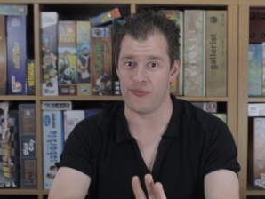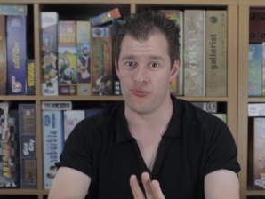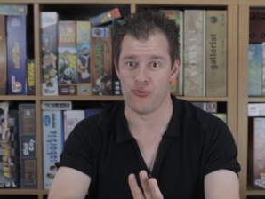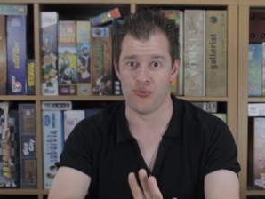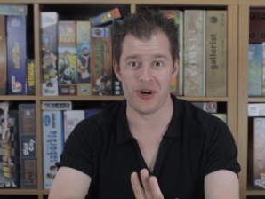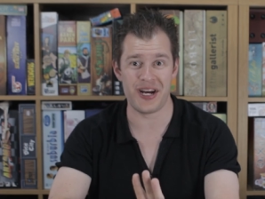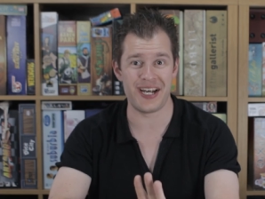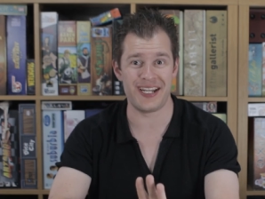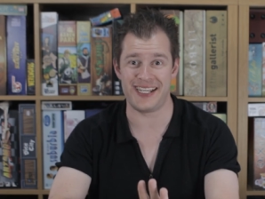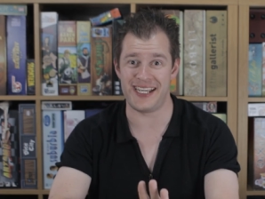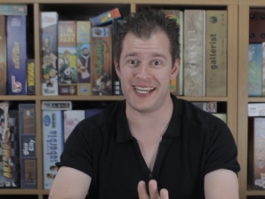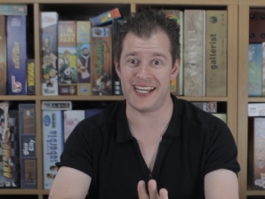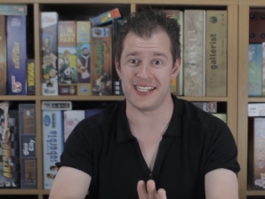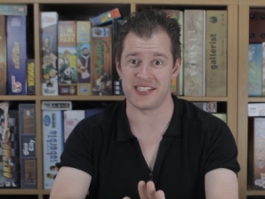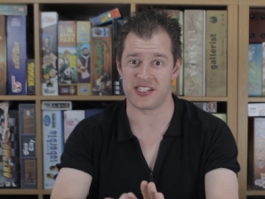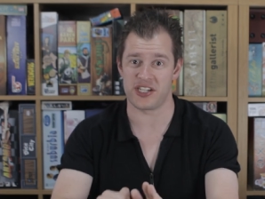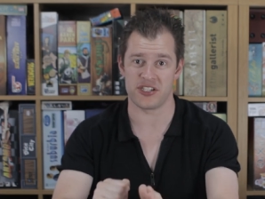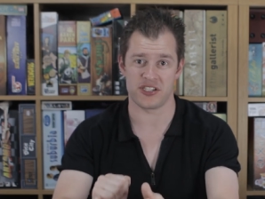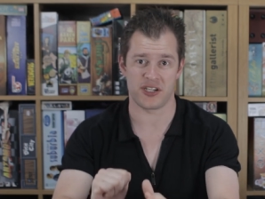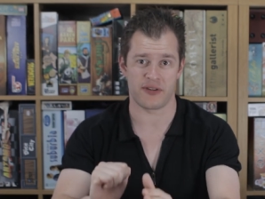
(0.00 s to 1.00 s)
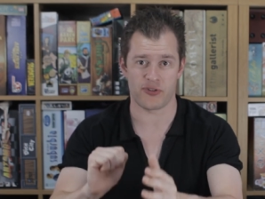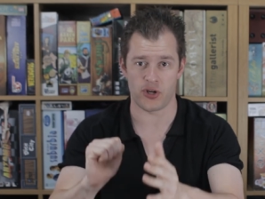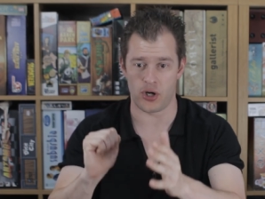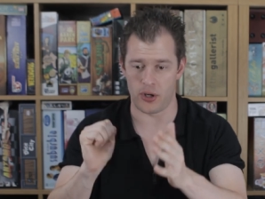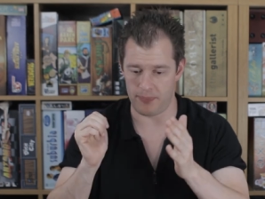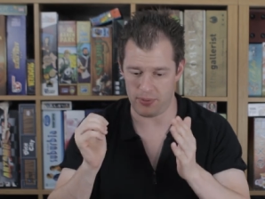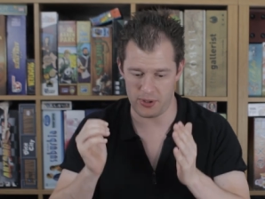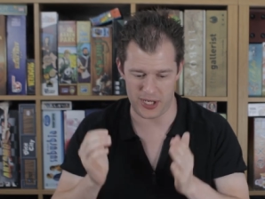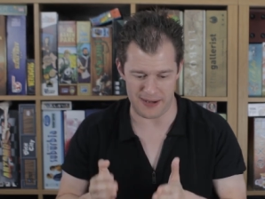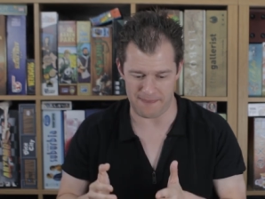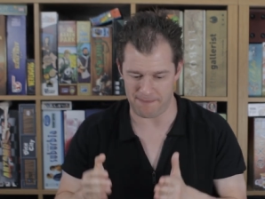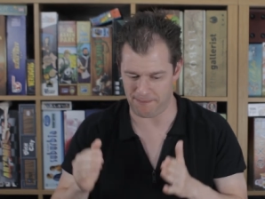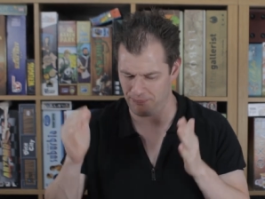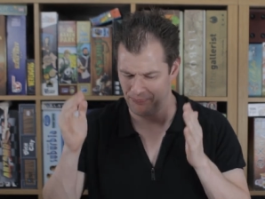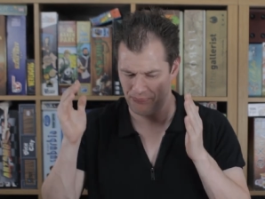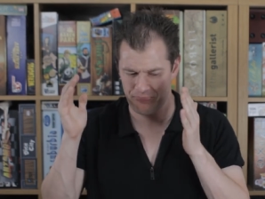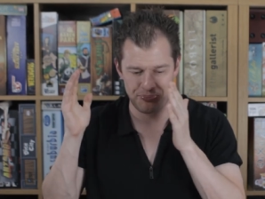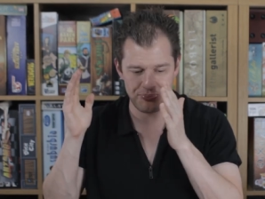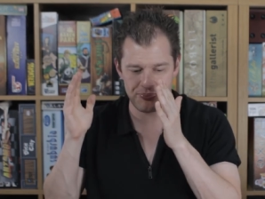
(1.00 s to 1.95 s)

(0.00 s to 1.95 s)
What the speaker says: It really is, because I've got to put in,